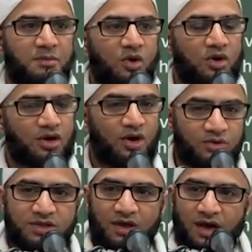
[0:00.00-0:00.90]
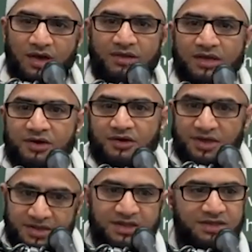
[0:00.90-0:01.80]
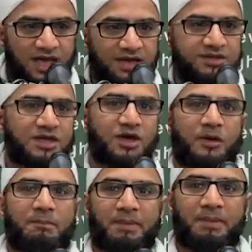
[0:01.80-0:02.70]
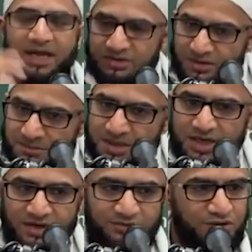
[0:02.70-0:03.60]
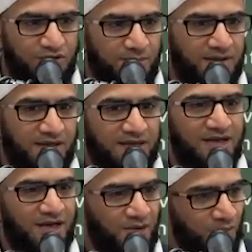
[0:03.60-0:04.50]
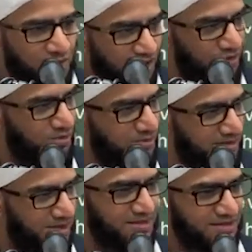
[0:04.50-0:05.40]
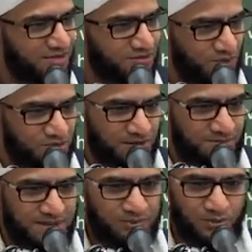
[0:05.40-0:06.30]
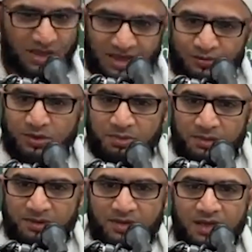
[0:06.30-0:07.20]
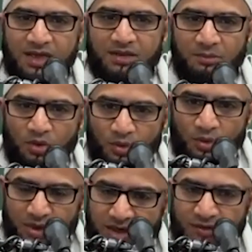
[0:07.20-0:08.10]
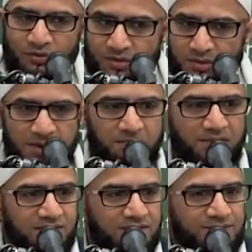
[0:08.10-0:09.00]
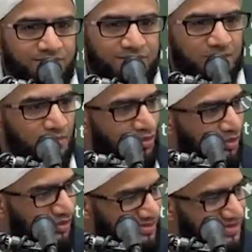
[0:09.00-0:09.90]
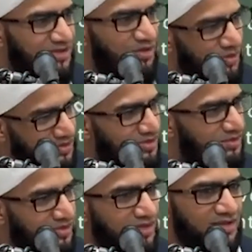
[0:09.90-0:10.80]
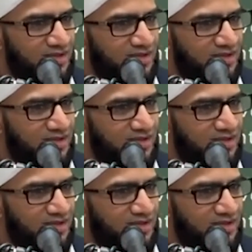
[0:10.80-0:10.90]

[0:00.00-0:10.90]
The more close they are, the greater the challenge. I'm going back to the beginning of the topic. We are human beings, social beings. We live with people. The more we live with people, the more it's going to,